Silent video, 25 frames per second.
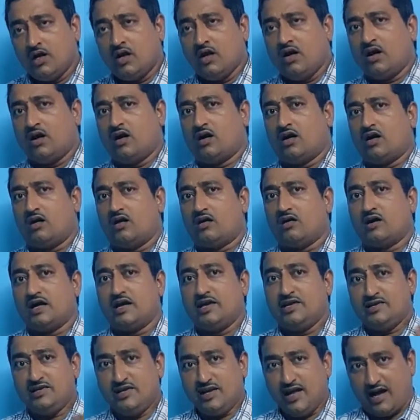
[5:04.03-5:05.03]

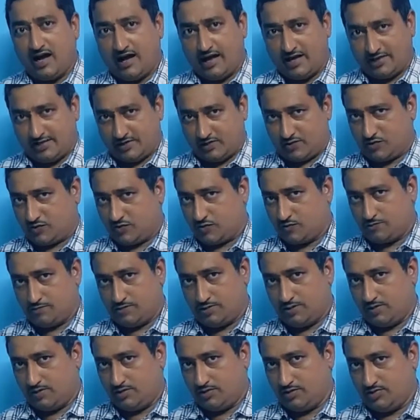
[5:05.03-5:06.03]
indirect
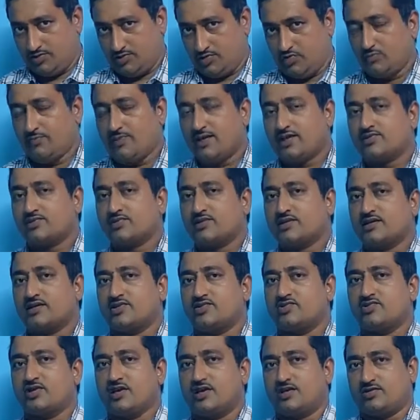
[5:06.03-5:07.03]
speech, you make certain
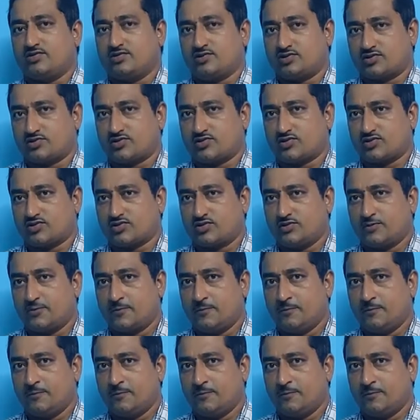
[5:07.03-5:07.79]
changes.